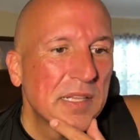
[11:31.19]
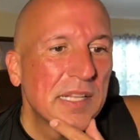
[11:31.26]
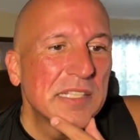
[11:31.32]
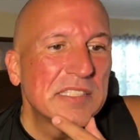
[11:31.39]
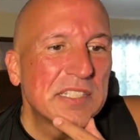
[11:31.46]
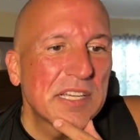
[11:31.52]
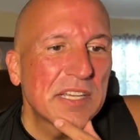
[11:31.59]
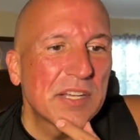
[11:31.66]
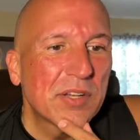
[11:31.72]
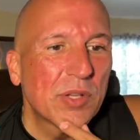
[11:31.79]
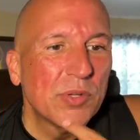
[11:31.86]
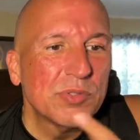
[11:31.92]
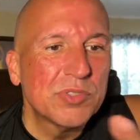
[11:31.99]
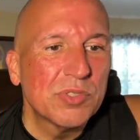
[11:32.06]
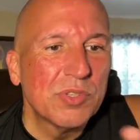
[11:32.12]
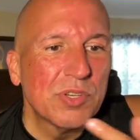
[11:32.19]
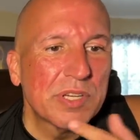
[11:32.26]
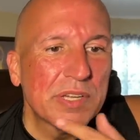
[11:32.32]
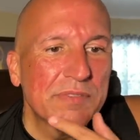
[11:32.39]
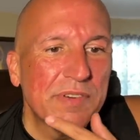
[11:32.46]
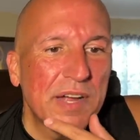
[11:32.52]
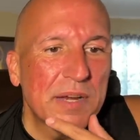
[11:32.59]
Let's take a closer look
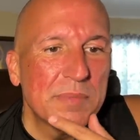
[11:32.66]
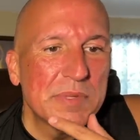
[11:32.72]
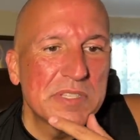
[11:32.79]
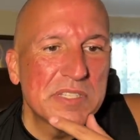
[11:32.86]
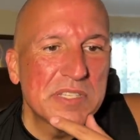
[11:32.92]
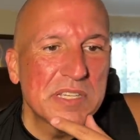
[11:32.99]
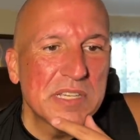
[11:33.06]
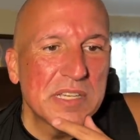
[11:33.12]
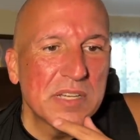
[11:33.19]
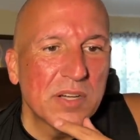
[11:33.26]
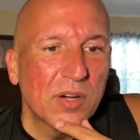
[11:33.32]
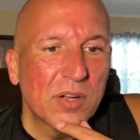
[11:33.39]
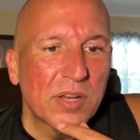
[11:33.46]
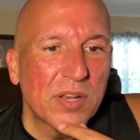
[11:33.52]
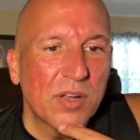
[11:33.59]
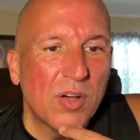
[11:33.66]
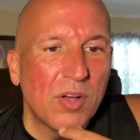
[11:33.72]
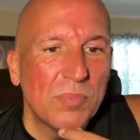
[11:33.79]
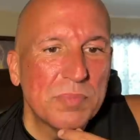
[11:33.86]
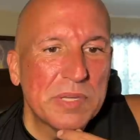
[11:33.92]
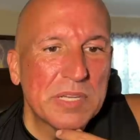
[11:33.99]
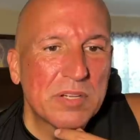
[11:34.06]
at vitamin C on an
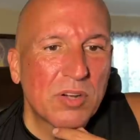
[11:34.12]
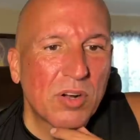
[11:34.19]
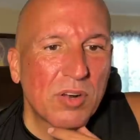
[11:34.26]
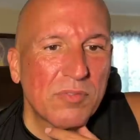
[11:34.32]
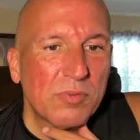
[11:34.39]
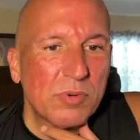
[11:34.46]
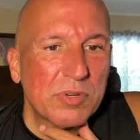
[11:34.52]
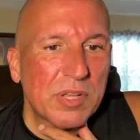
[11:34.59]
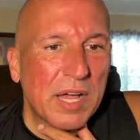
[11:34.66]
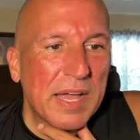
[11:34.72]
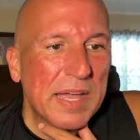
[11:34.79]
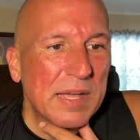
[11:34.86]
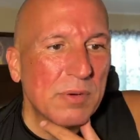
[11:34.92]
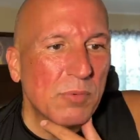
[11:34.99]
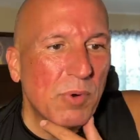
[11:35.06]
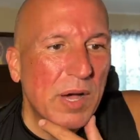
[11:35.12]
all-meat carnivore diet.